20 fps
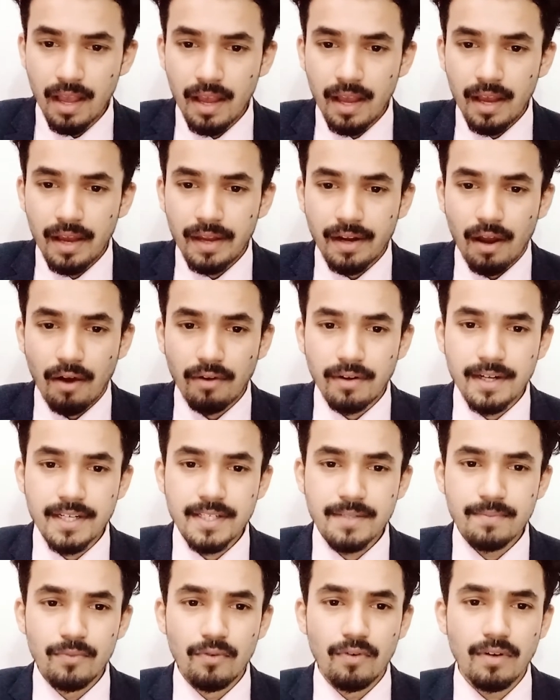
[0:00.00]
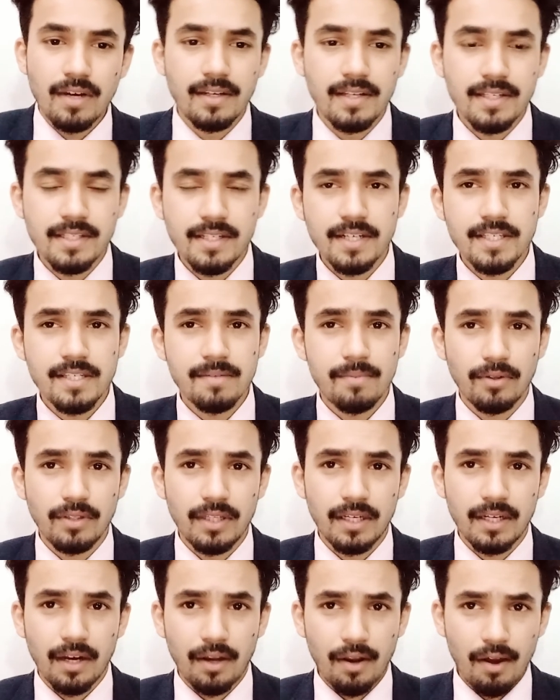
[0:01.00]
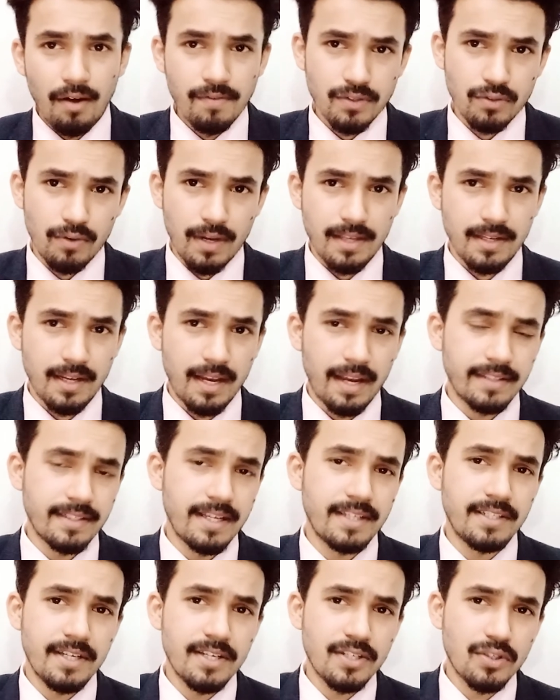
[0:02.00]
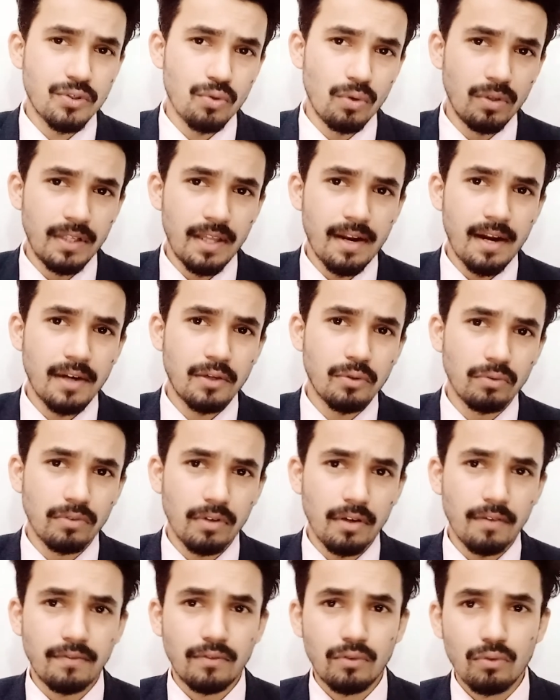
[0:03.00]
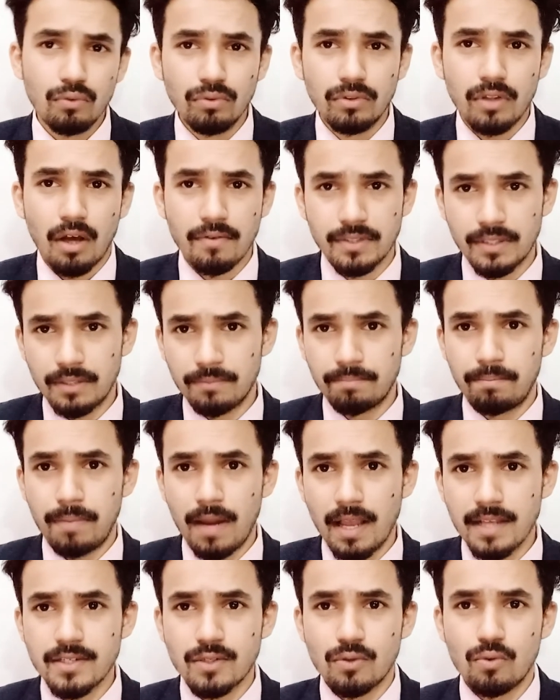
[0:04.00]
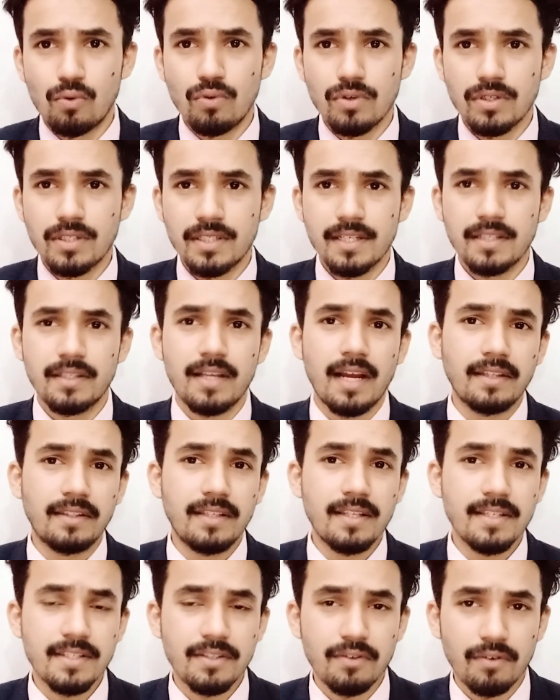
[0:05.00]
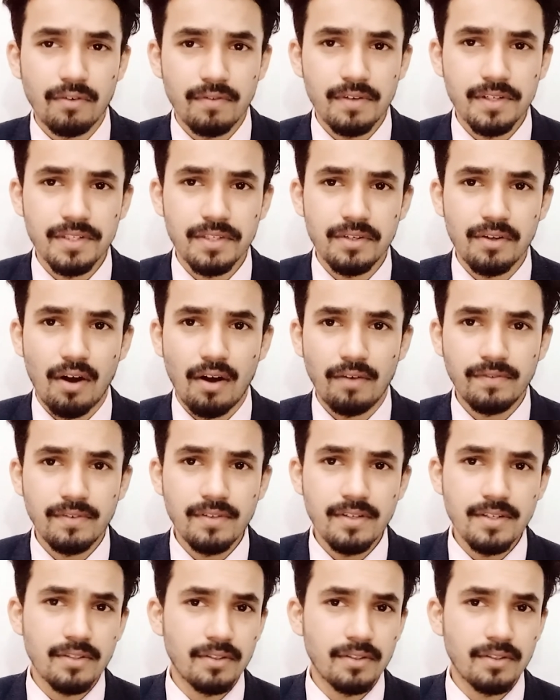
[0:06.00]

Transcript: Now let's move on and discuss about the cutoff. So as I just told, there are total of 2000 plus courses that this university offers.